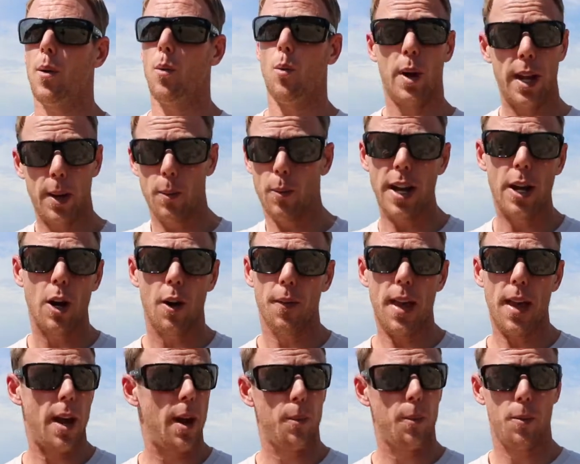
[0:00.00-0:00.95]
we got
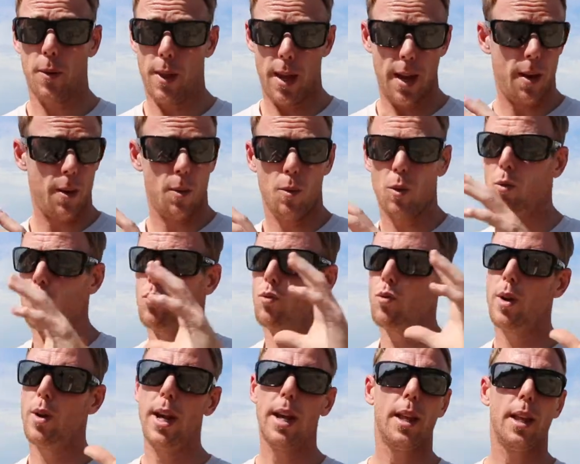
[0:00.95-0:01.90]
their
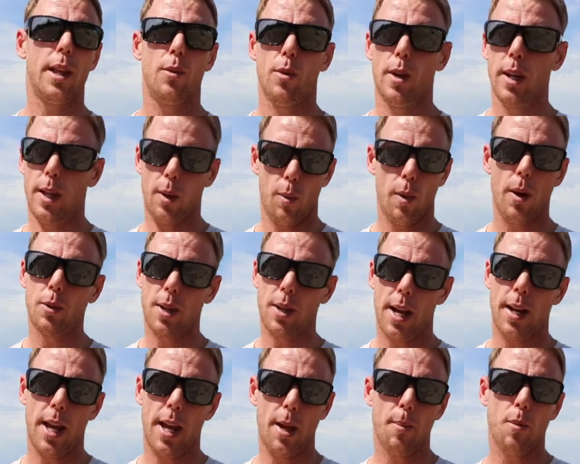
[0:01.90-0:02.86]
really, really well
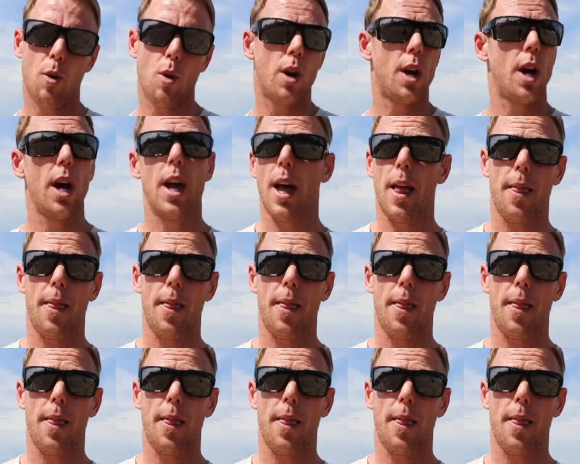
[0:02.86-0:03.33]
done ebook.